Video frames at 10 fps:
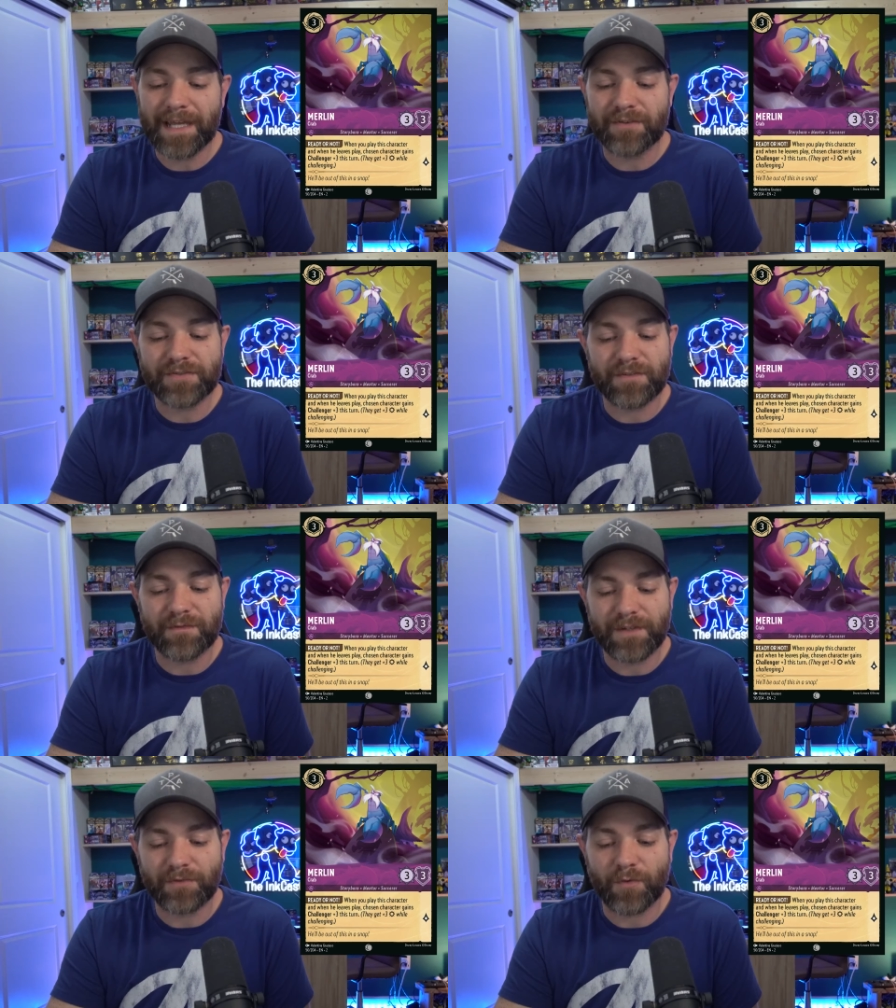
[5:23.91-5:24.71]
enters the
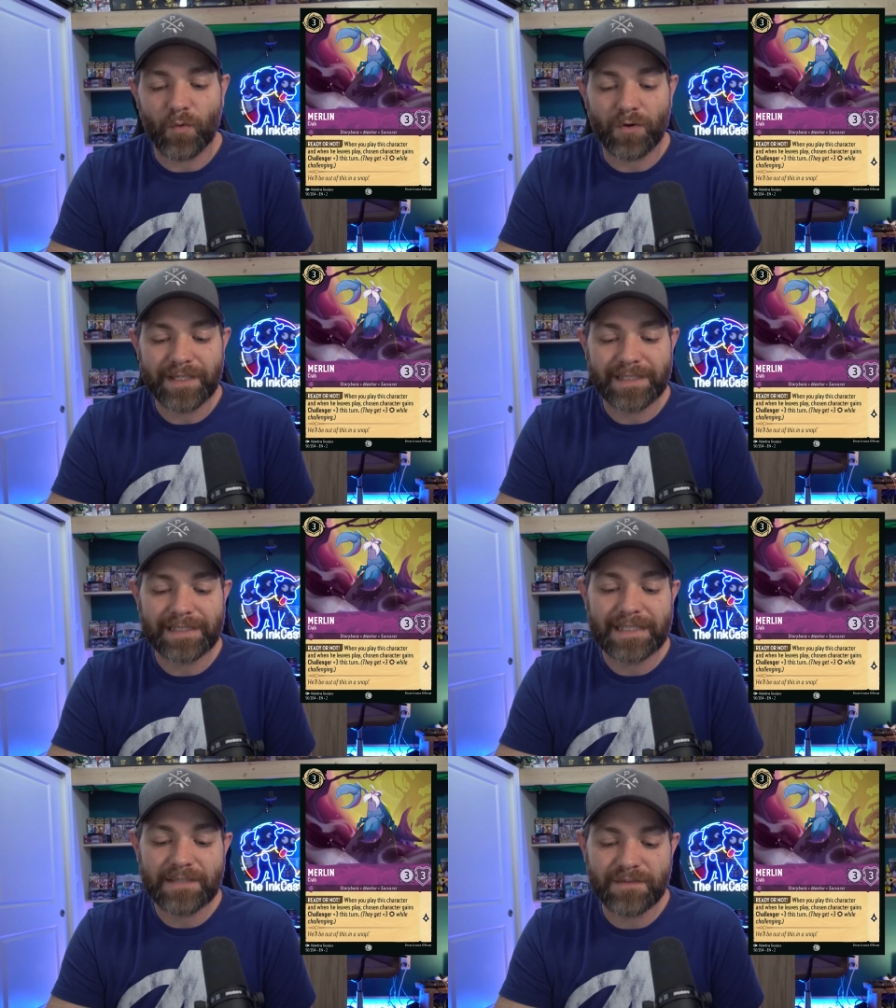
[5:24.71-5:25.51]
field or he
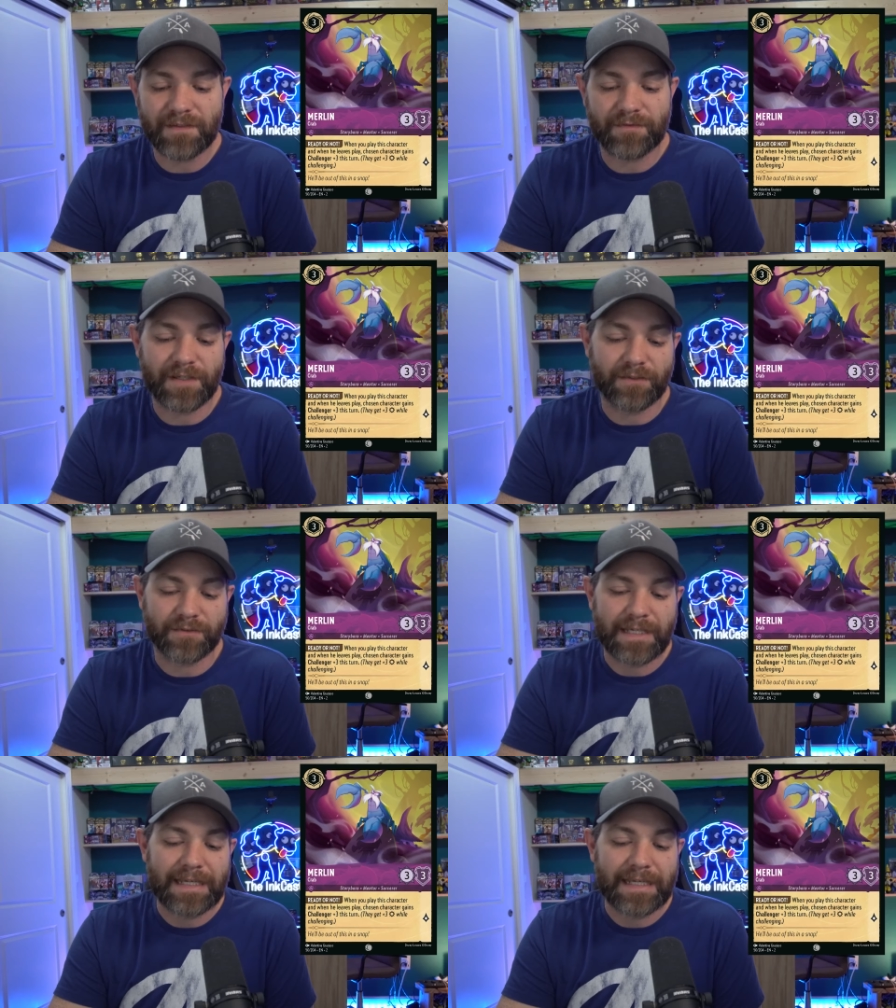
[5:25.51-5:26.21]
leaves the field,